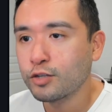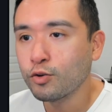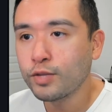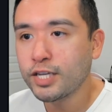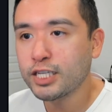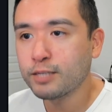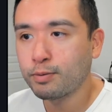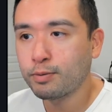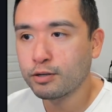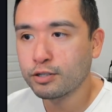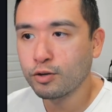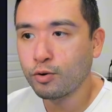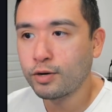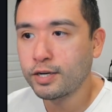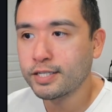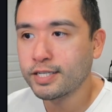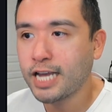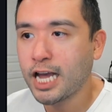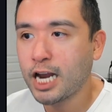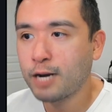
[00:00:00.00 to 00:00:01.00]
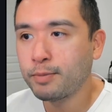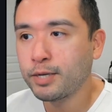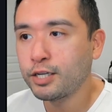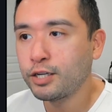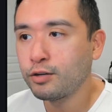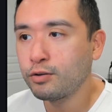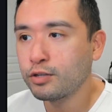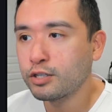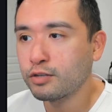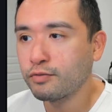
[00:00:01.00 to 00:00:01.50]
So these personas can be
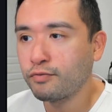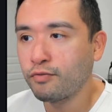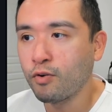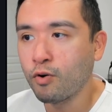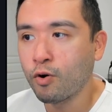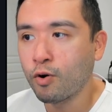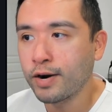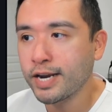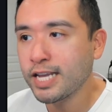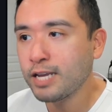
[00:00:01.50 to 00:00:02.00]
used for